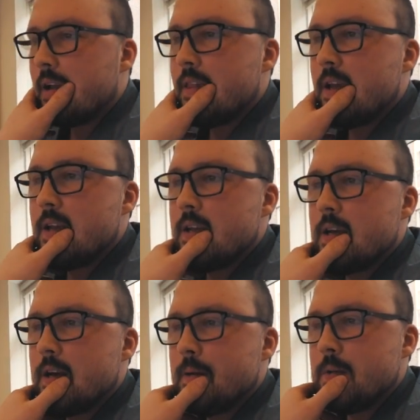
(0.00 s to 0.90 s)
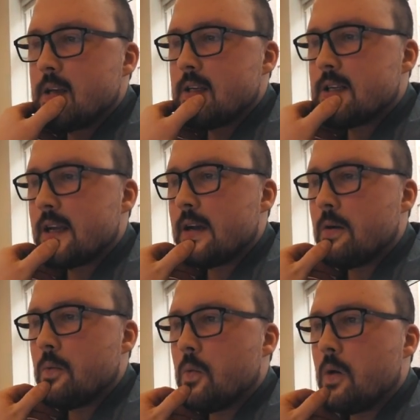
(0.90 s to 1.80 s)
and then you can check
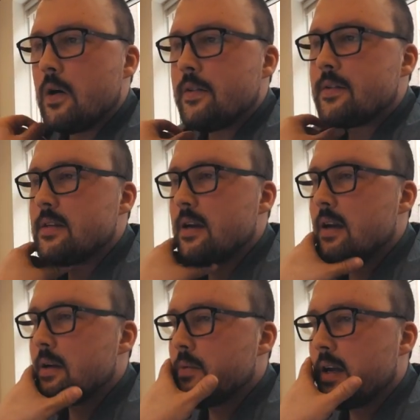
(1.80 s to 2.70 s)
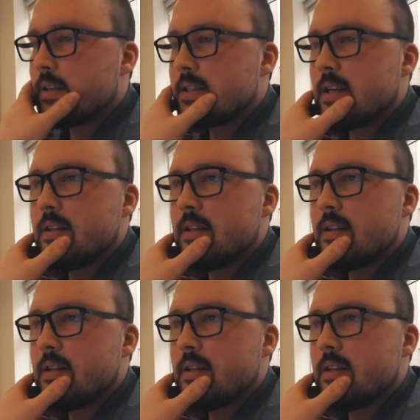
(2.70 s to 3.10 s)
out what we had to say